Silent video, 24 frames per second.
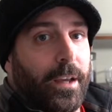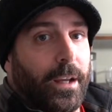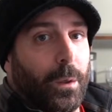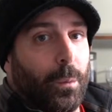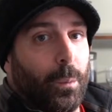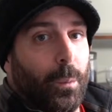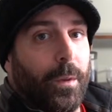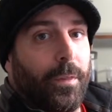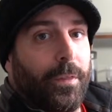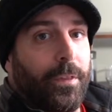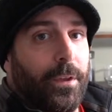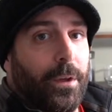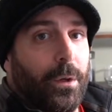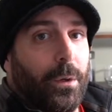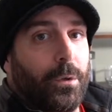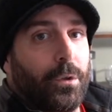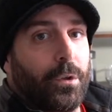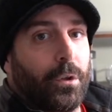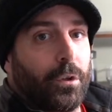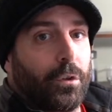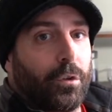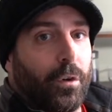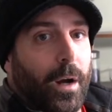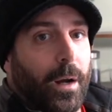them with you,
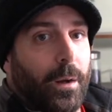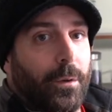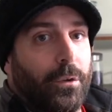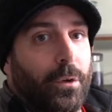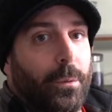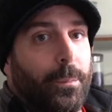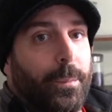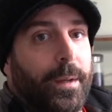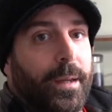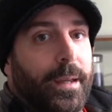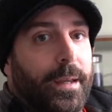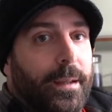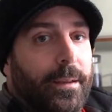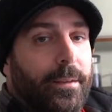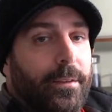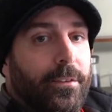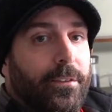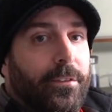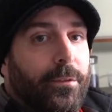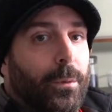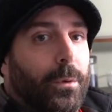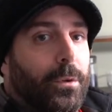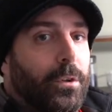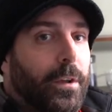you'll ground your
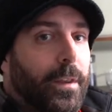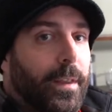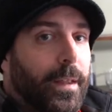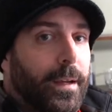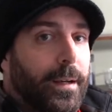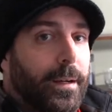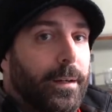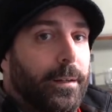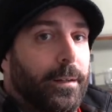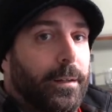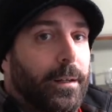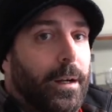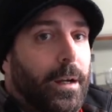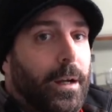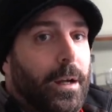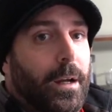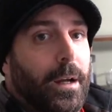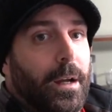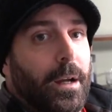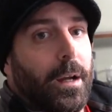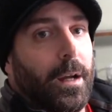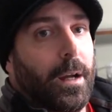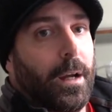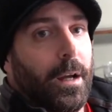beans when you're there,
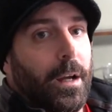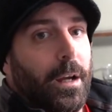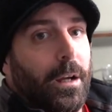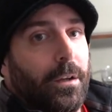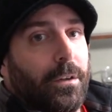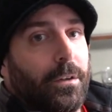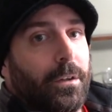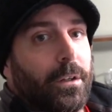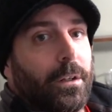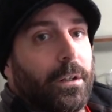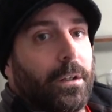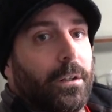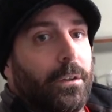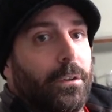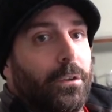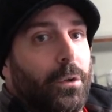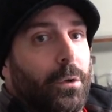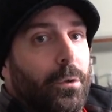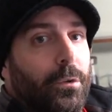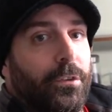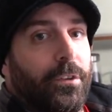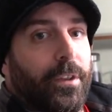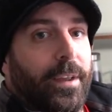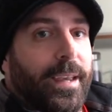you'll
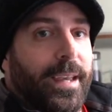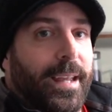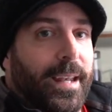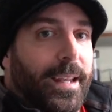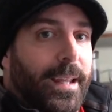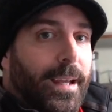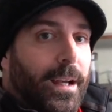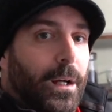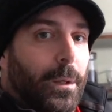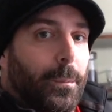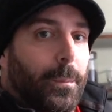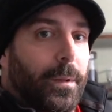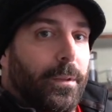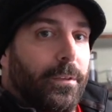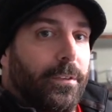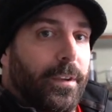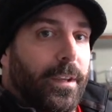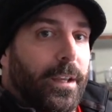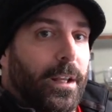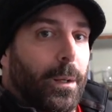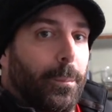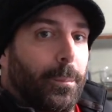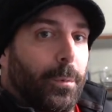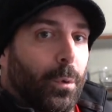use the heating element to
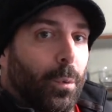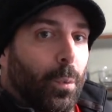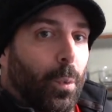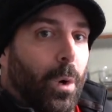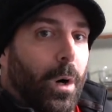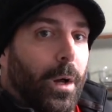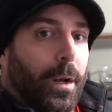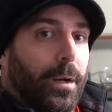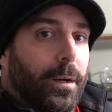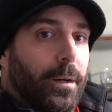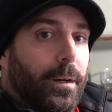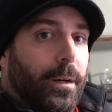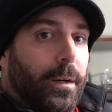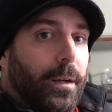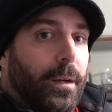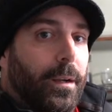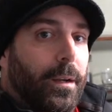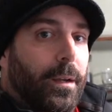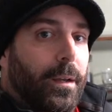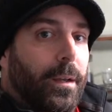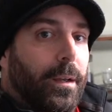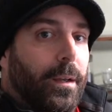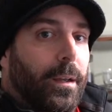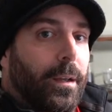heat up your water,
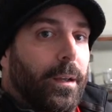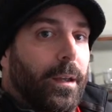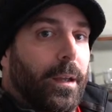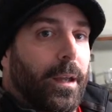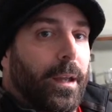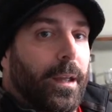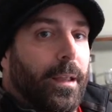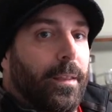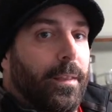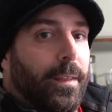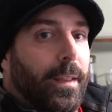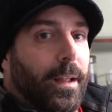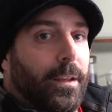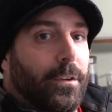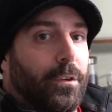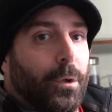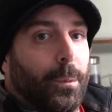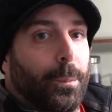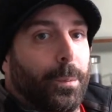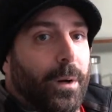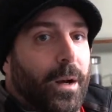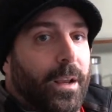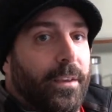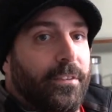and then you'll
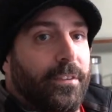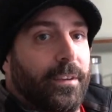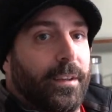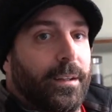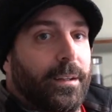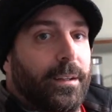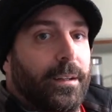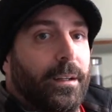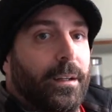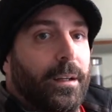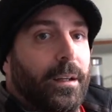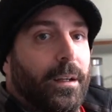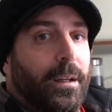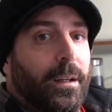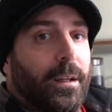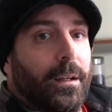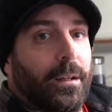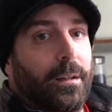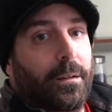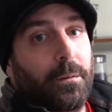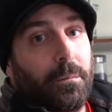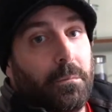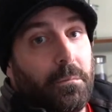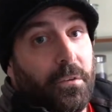press it.
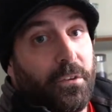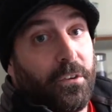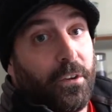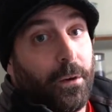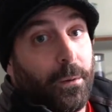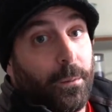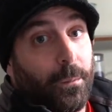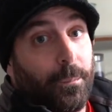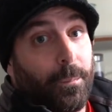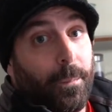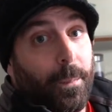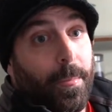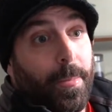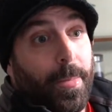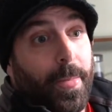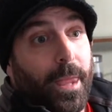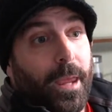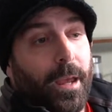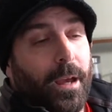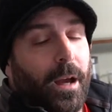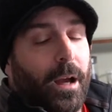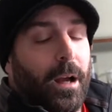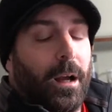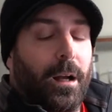So
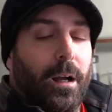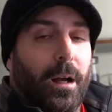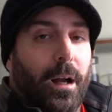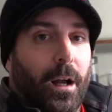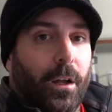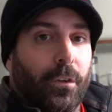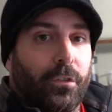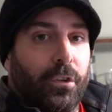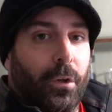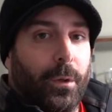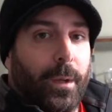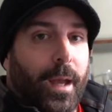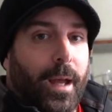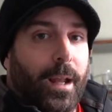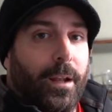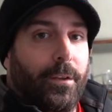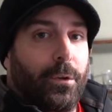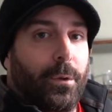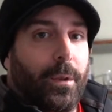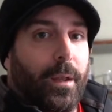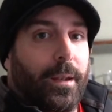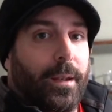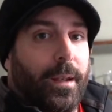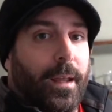I'll show you how to
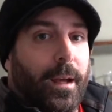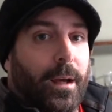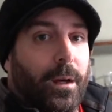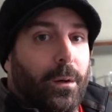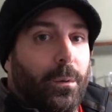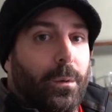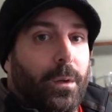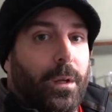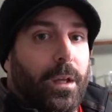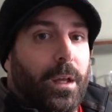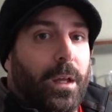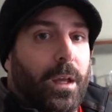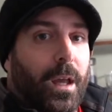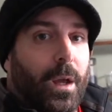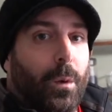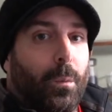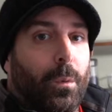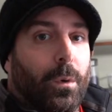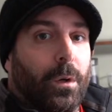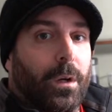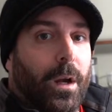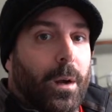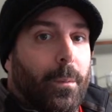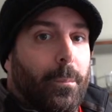do that now, and
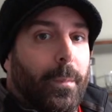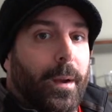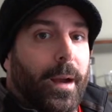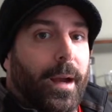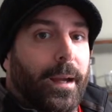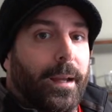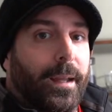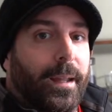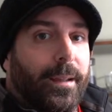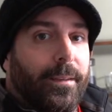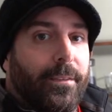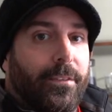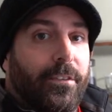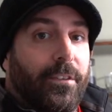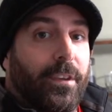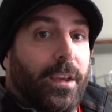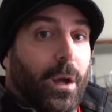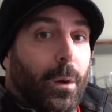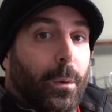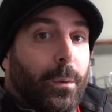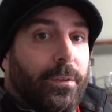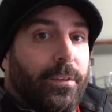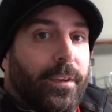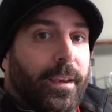we'll come back and see
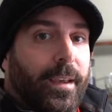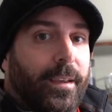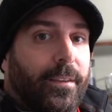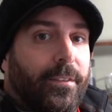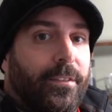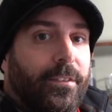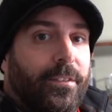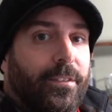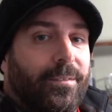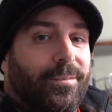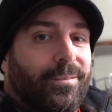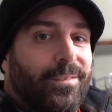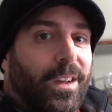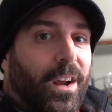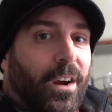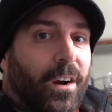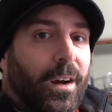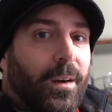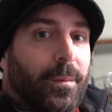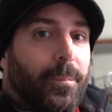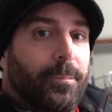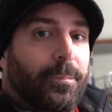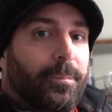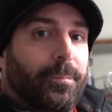how it tastes. All
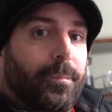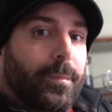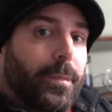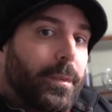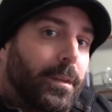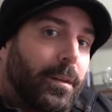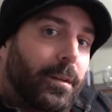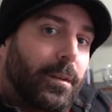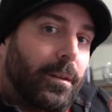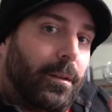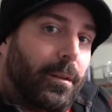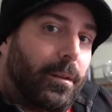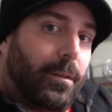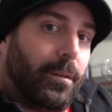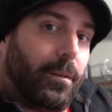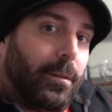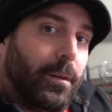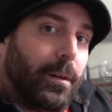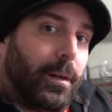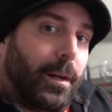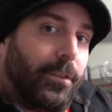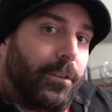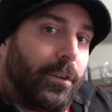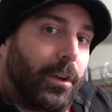right,
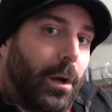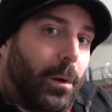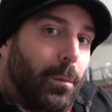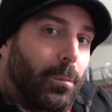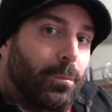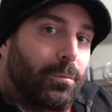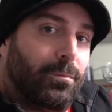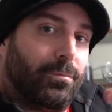let's go.